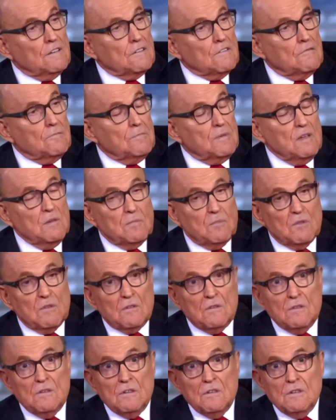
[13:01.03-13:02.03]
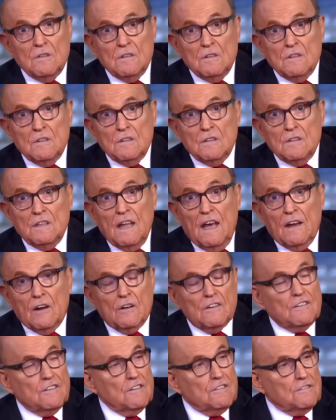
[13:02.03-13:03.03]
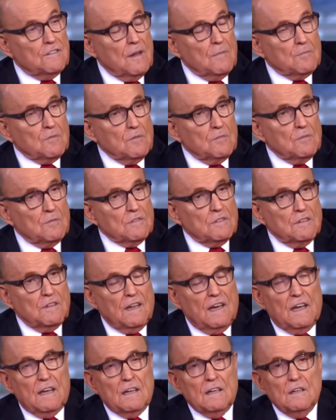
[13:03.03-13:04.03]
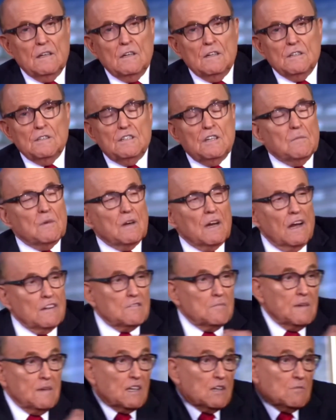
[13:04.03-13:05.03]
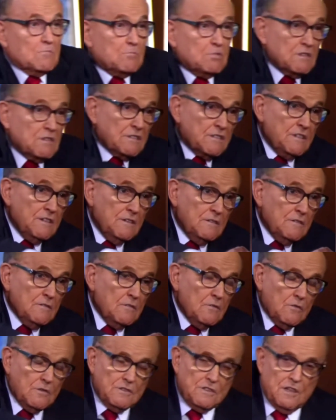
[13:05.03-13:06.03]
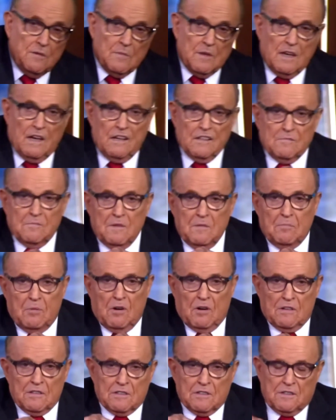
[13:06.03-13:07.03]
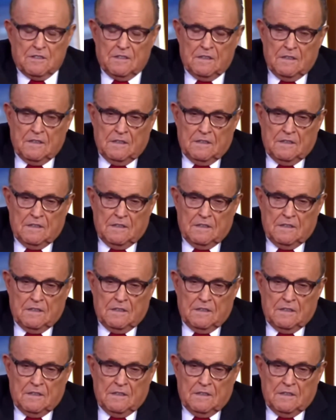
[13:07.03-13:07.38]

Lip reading: of people that are susceptible to that. Demonize me completely or demonize me partially.